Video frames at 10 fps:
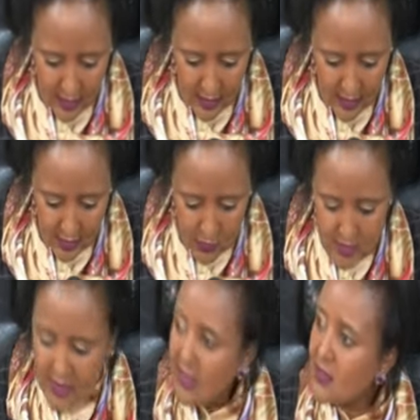in the
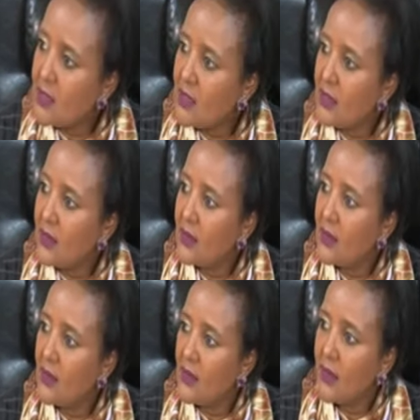2018
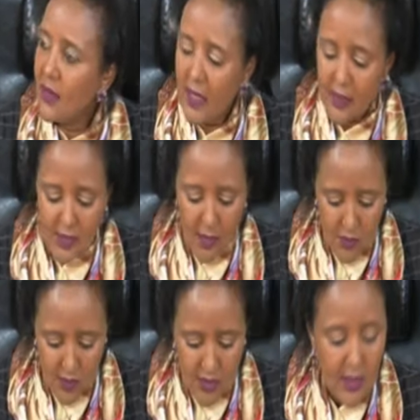
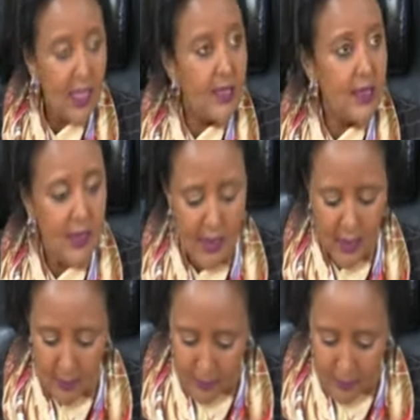exams, KCSE.